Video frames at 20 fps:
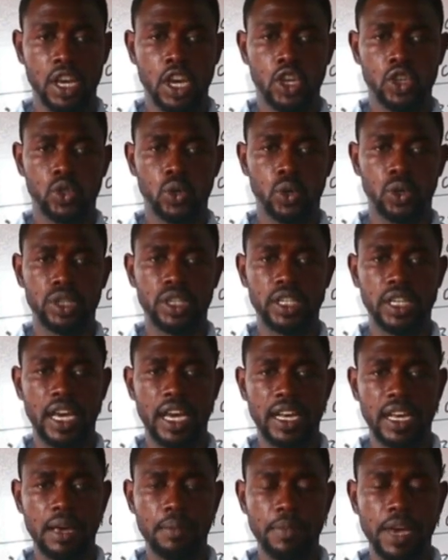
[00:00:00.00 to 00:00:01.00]
So the
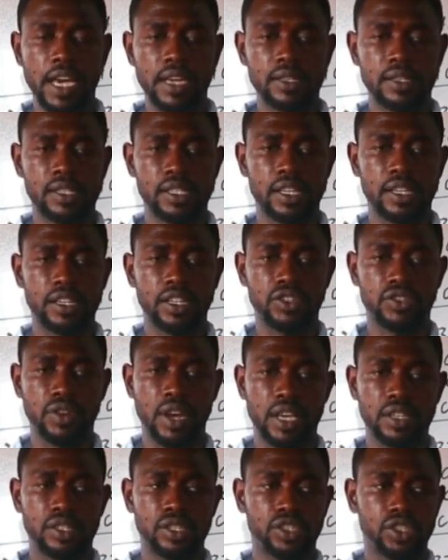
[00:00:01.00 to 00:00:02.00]
elements in the
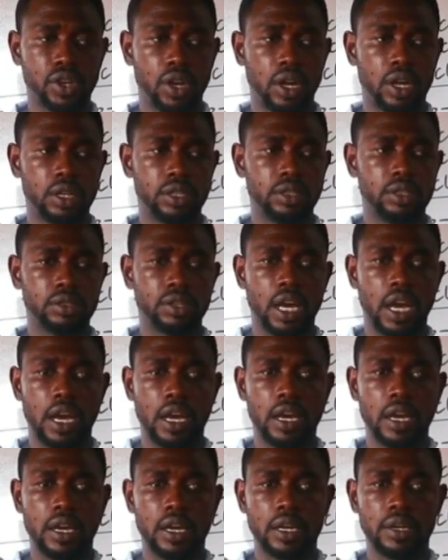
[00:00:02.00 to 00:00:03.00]
transition
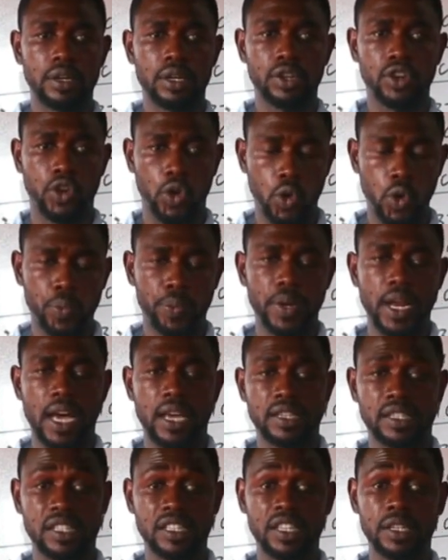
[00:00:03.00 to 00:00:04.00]
group,
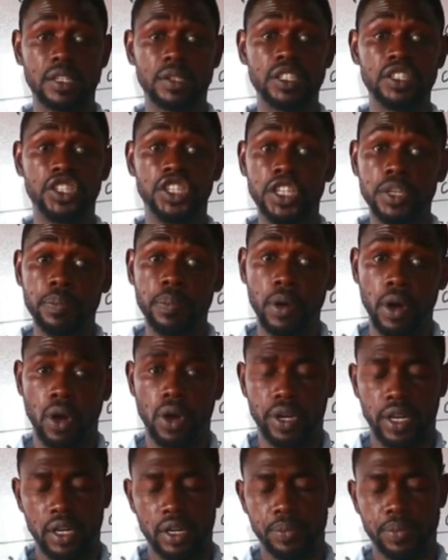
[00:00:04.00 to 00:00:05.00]
that's in the D
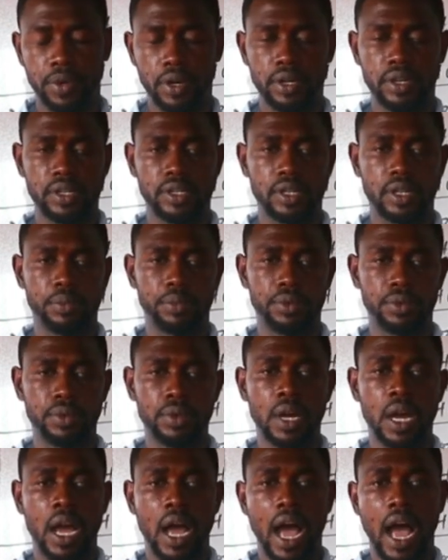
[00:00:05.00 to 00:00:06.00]
block in the periodic table,
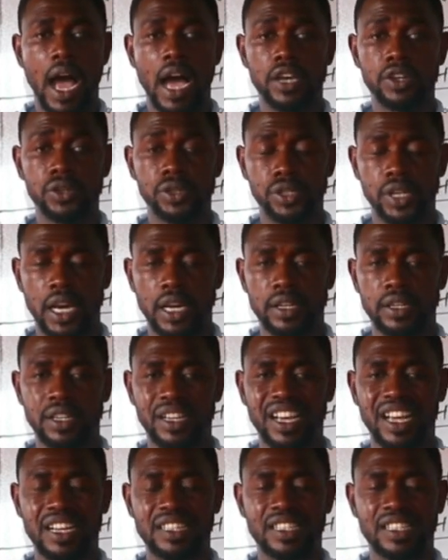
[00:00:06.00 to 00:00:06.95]
are usually